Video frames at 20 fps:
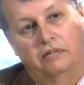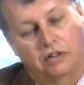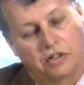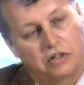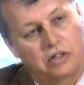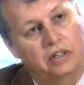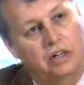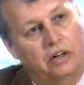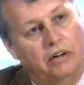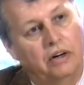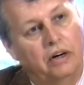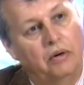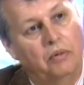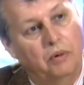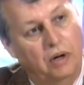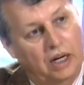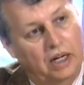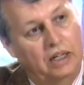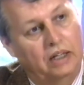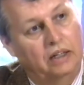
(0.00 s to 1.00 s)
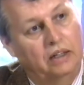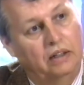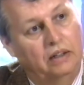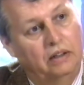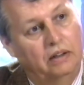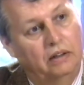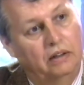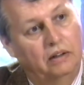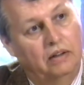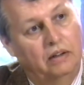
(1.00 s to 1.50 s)
visionary way
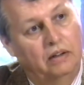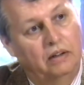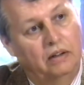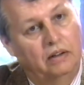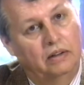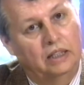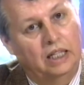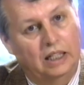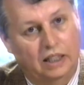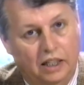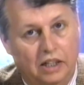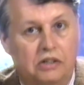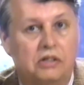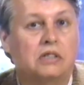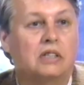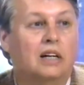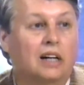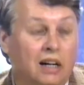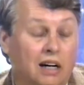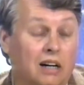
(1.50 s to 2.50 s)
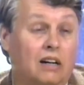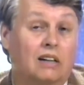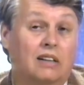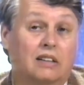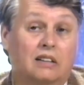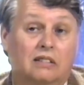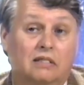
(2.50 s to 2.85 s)
that leads to art.